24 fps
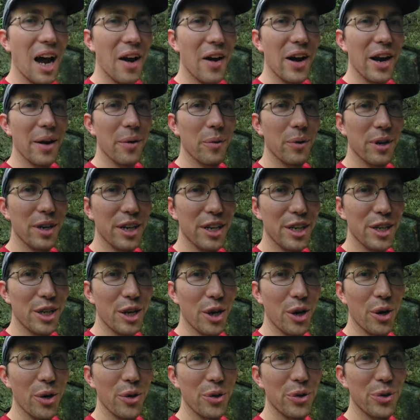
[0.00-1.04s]
All right, we're gonna
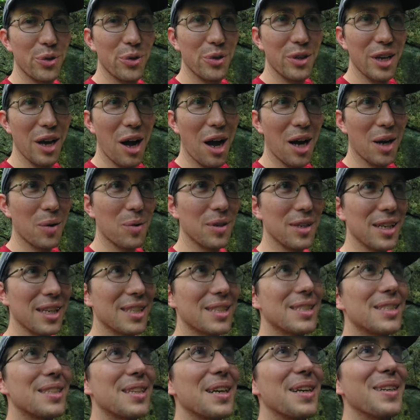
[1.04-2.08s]
go through the
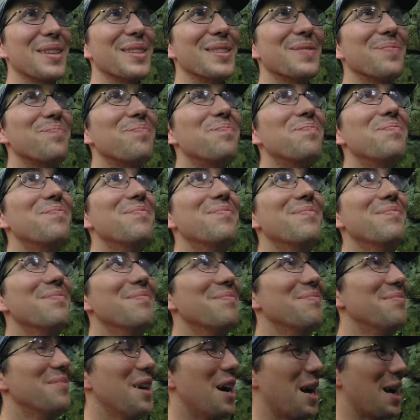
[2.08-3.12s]
aqueduct tunnel.
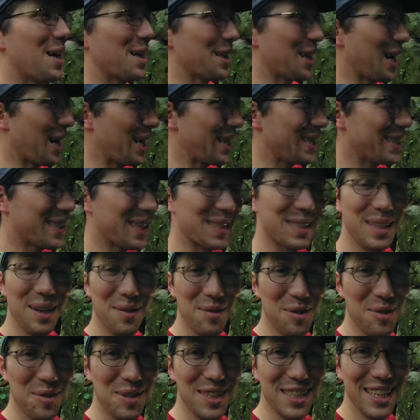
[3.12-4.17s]
Our guide says
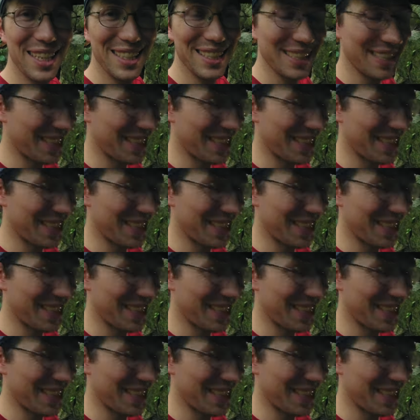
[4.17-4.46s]
everyone does